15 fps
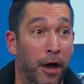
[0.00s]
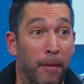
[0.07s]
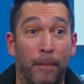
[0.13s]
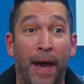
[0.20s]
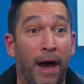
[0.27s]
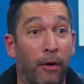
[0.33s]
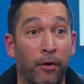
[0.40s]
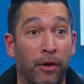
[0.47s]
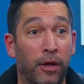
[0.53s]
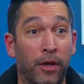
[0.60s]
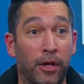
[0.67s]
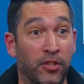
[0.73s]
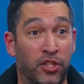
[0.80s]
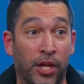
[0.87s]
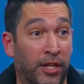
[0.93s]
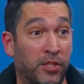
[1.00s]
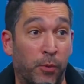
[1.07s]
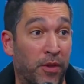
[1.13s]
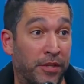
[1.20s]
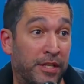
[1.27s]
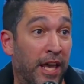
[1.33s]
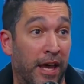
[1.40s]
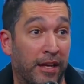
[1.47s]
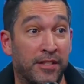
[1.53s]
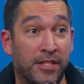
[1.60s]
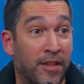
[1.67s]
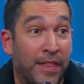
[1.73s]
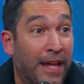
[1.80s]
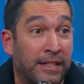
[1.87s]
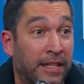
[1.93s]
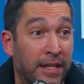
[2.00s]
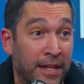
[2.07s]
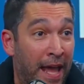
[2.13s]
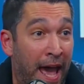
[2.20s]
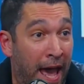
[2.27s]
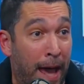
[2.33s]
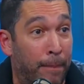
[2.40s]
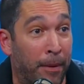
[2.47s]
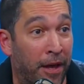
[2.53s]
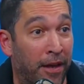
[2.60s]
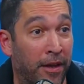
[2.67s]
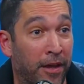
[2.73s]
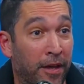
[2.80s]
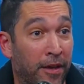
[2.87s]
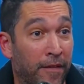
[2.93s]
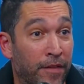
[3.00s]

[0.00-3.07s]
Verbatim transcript: about chicks with dicks. That didn't happen.